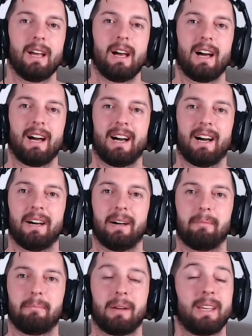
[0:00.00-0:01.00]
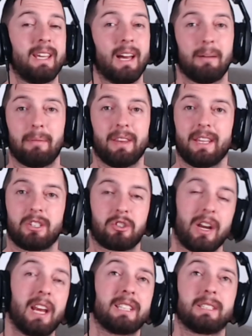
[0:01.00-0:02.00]
But yeah, I mean, these
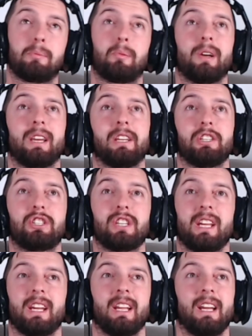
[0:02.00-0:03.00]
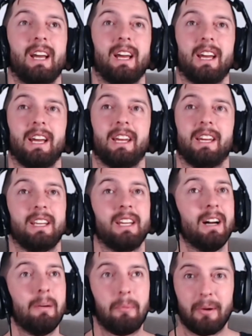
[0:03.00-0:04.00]
trailers are pretty legit, and
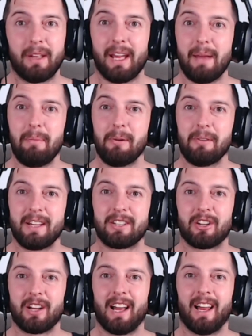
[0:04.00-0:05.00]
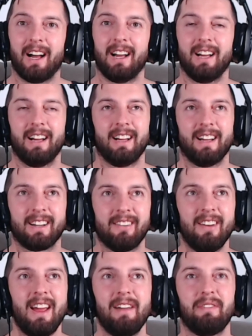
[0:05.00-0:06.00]
yeah, I'm pretty happy with that trailer.
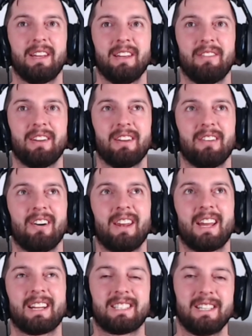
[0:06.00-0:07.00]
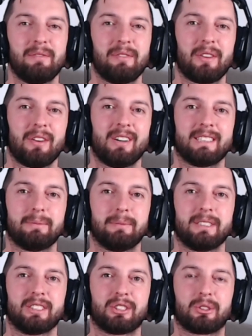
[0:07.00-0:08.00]
Gonna have to give it a 9 out of 10 for the
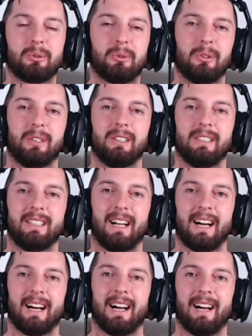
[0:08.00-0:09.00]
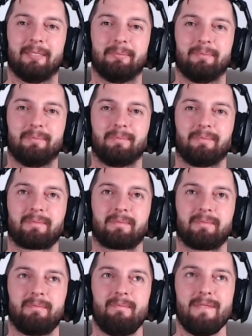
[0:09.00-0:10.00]
Knightsman score.
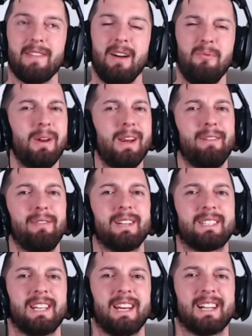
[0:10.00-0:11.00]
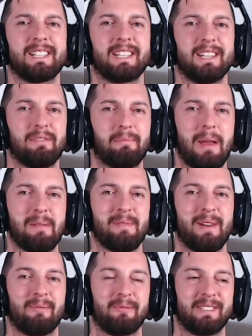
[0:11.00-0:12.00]
Would have given a 10 out of 10 if
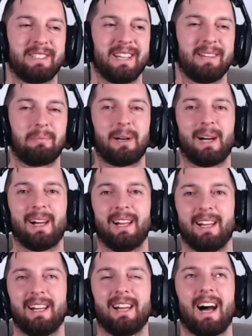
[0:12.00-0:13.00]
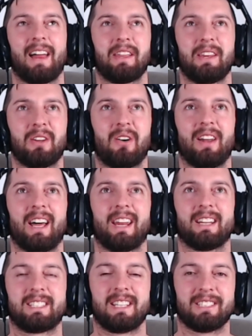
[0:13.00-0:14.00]
Batman was there, but I think 9 out
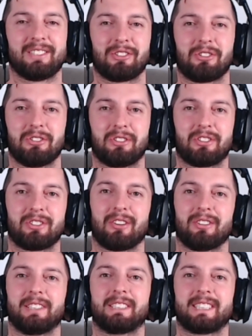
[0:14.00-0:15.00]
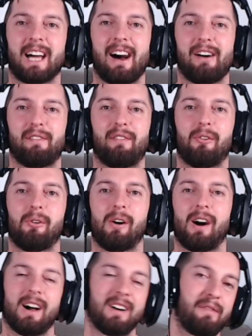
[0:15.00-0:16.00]
of 10 is a good solid start for
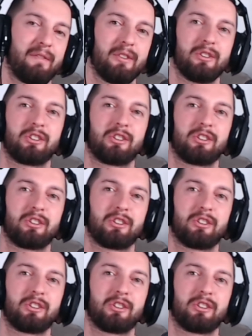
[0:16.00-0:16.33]
a first